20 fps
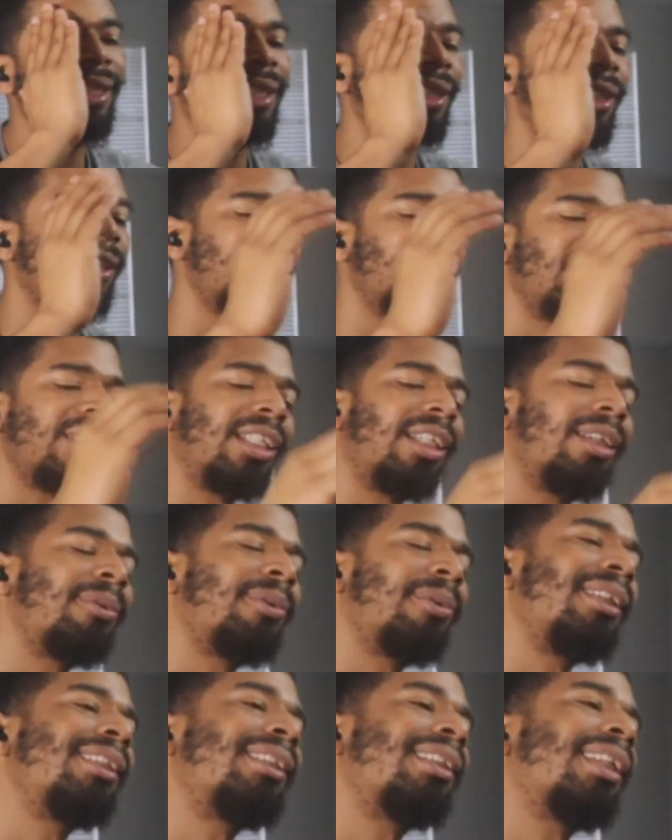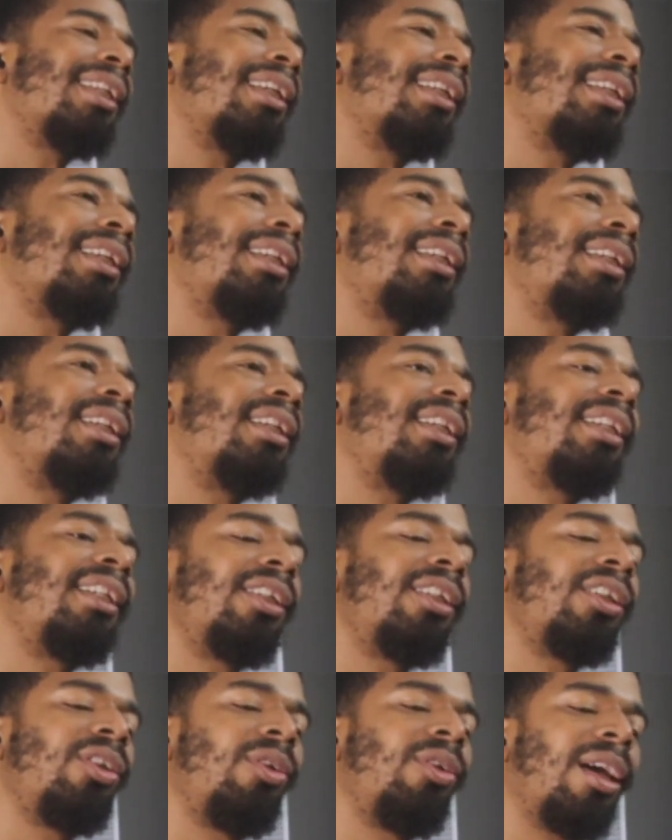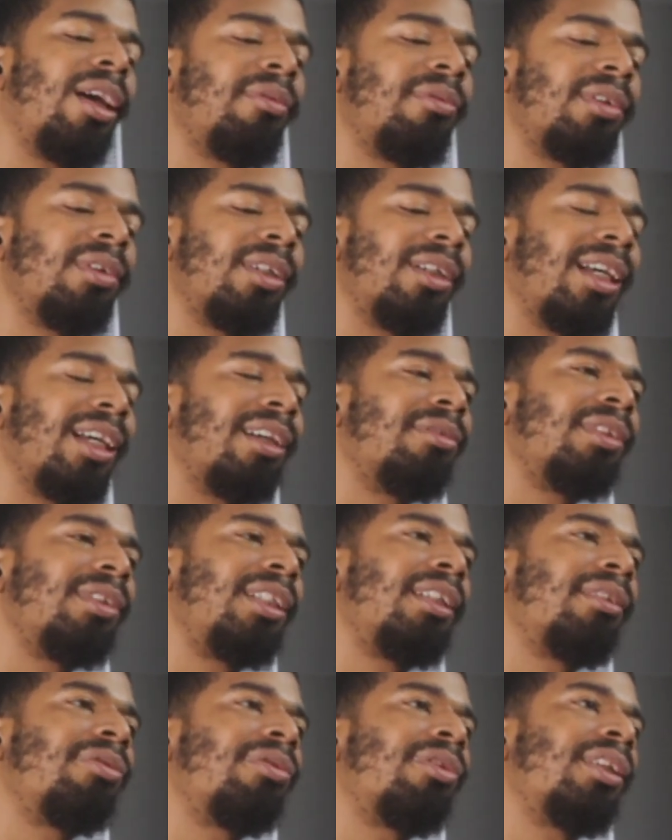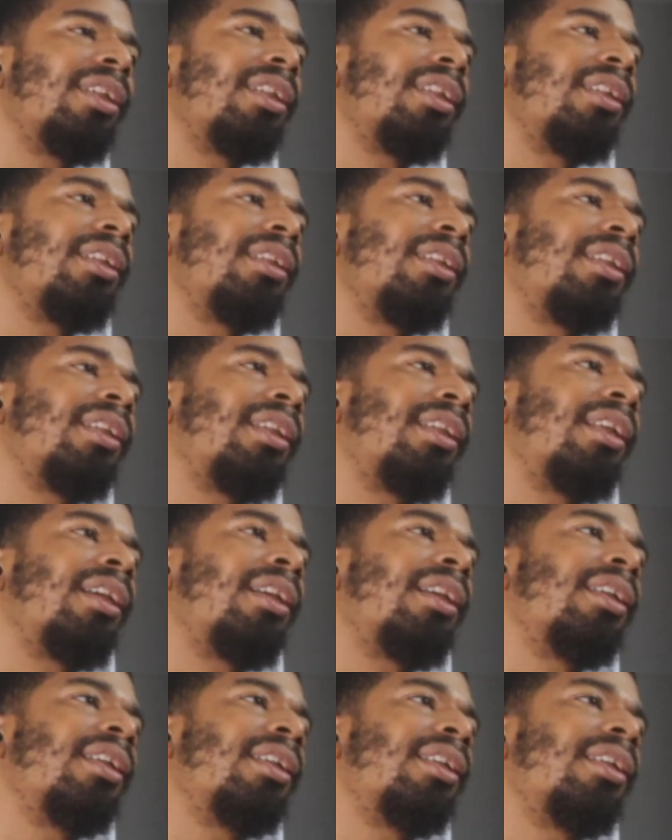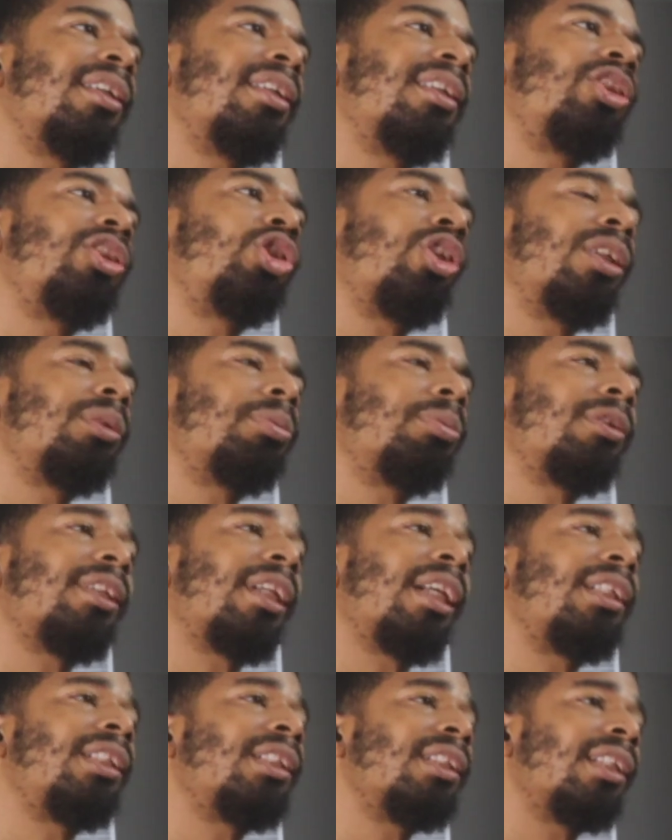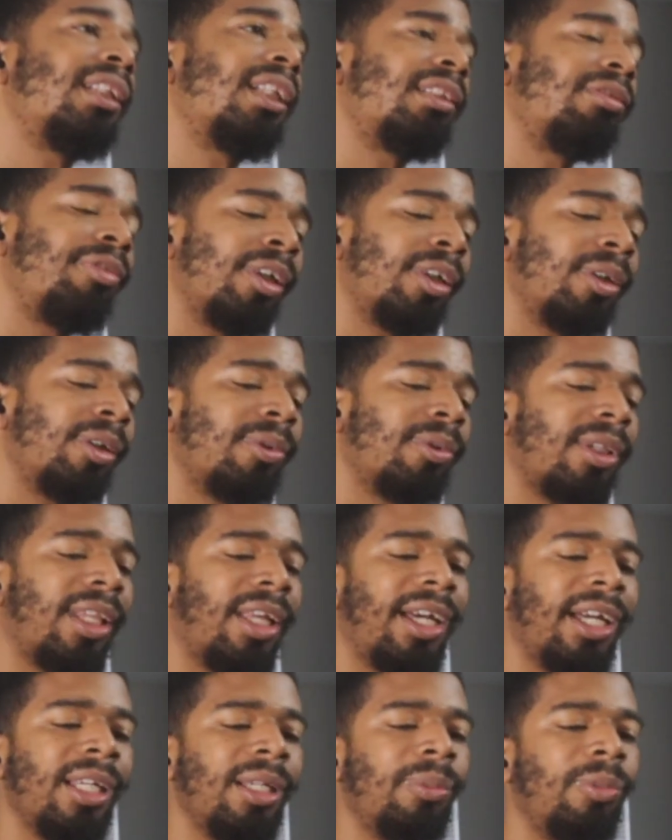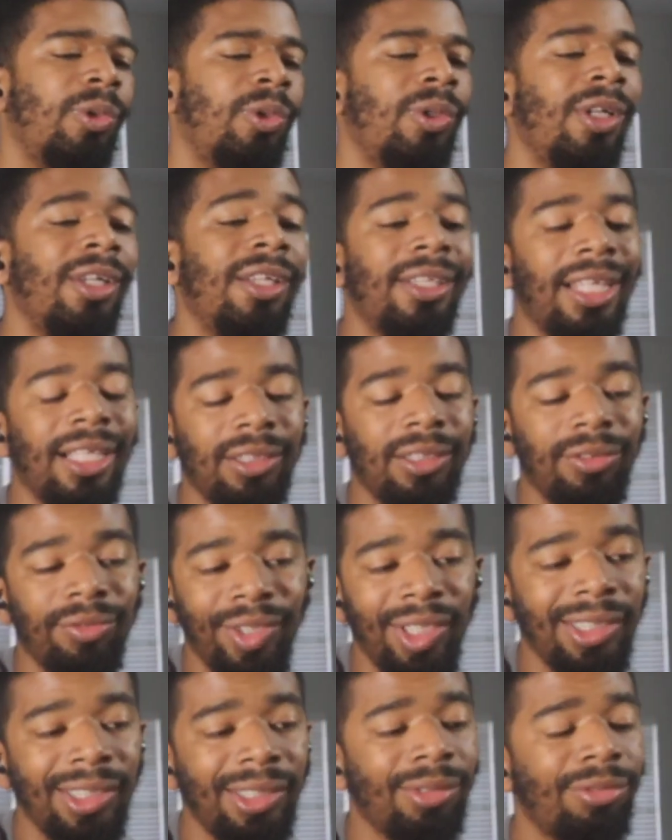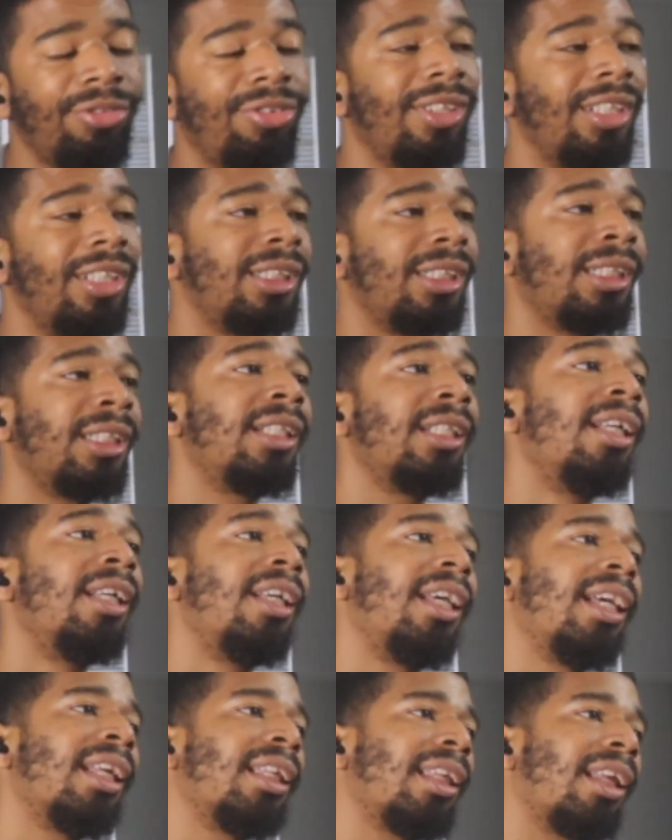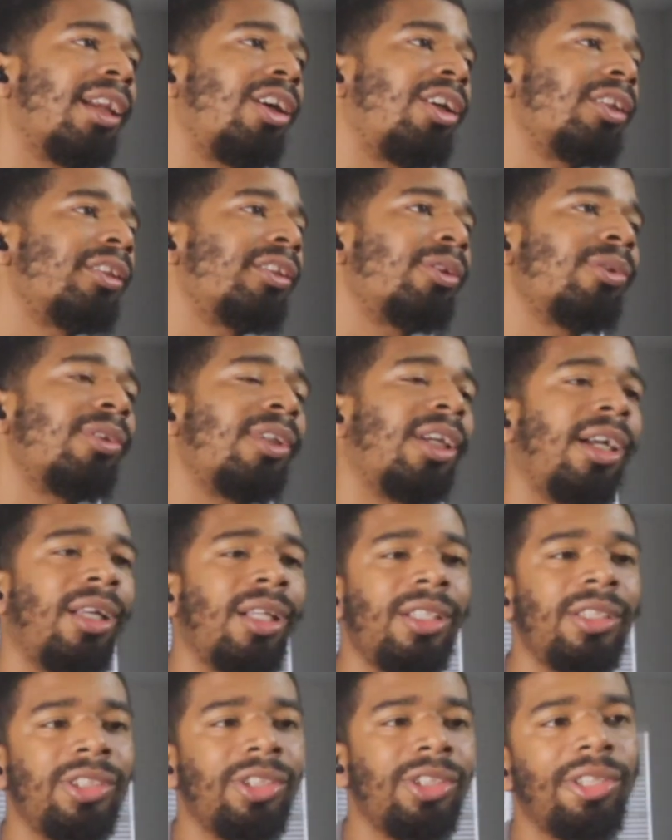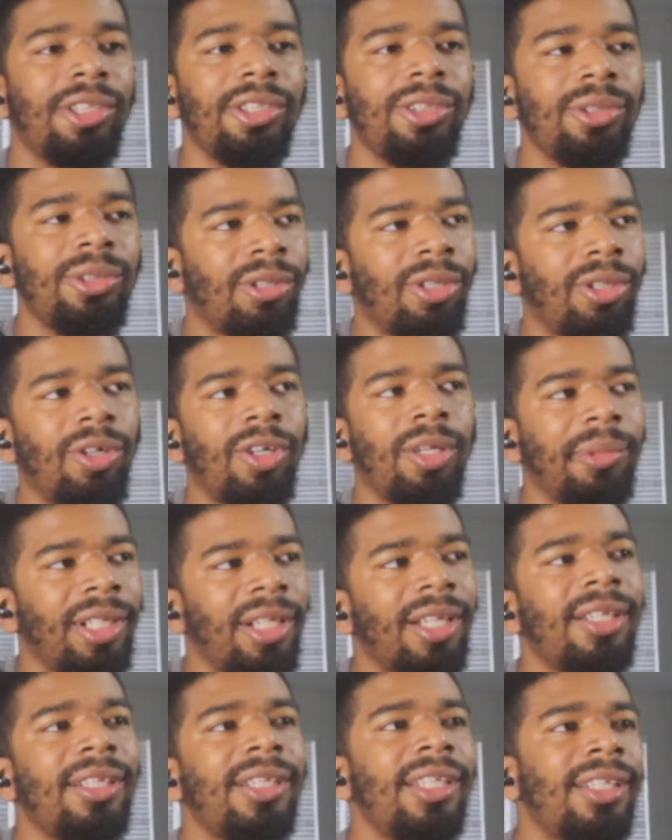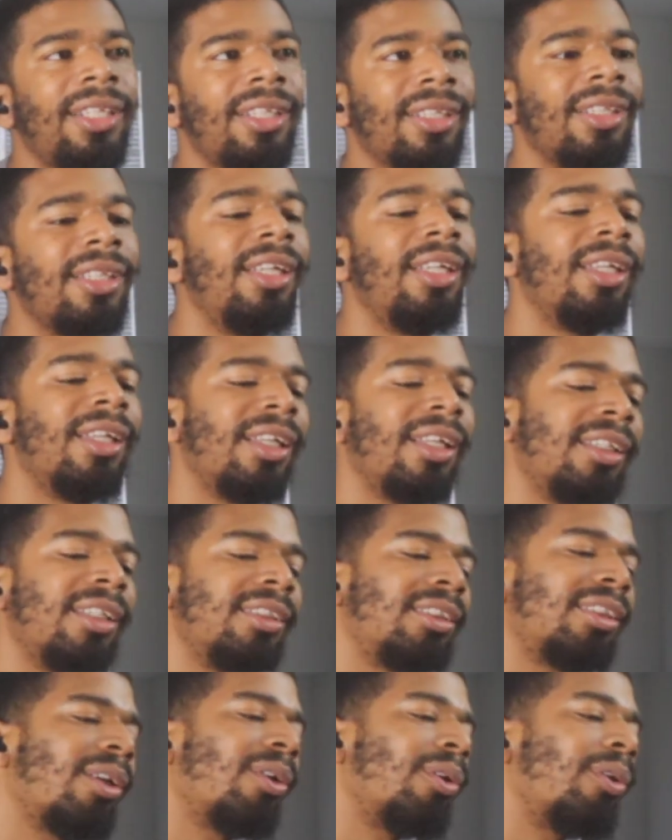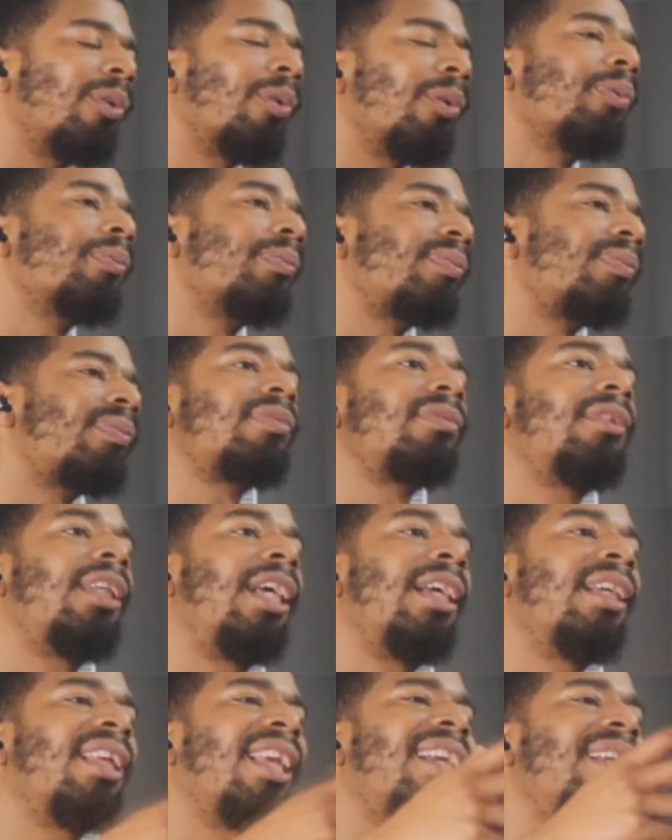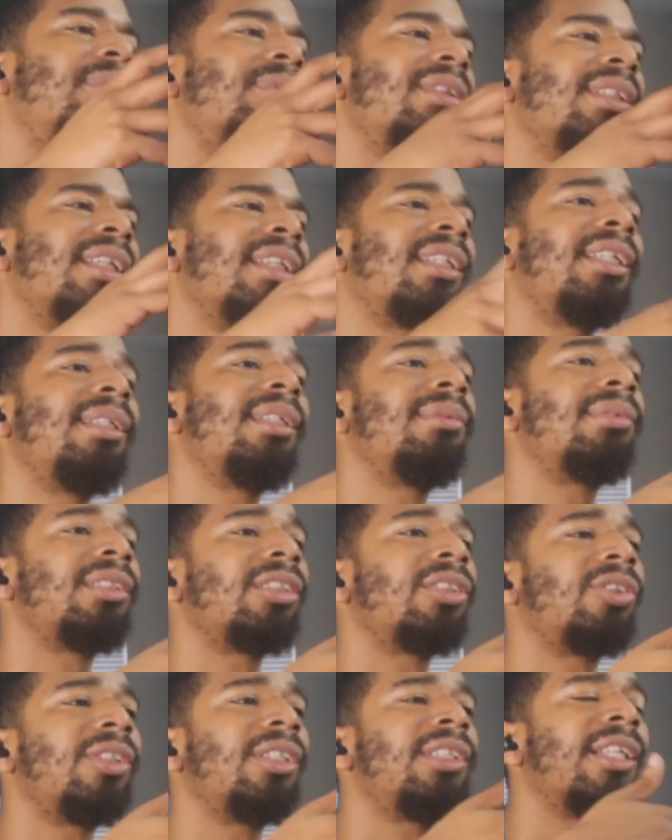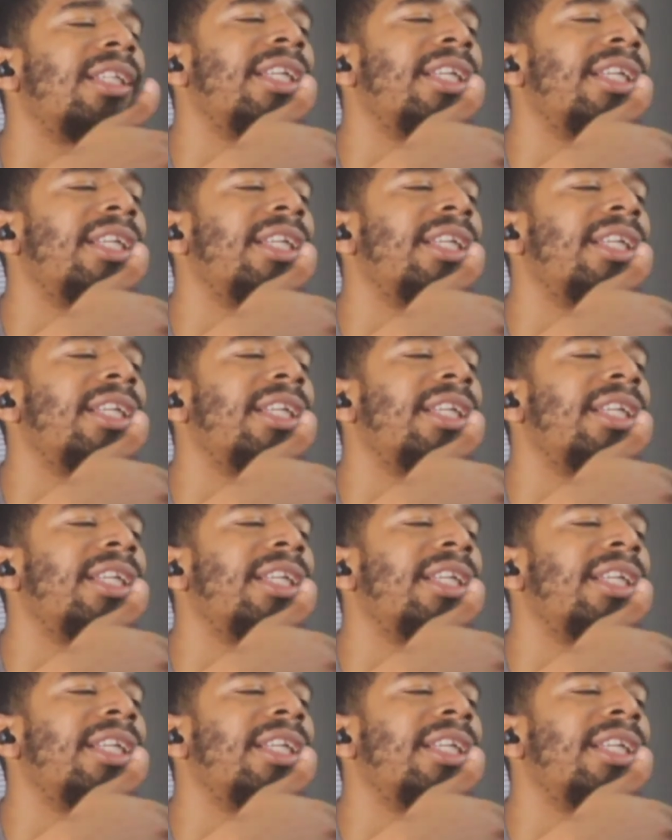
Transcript: can understand what he's saying in here. Here you have a different transportation that's very reliable, that's very efficient, and that also not going to charge you an arm and a leg. And so it keeps the streets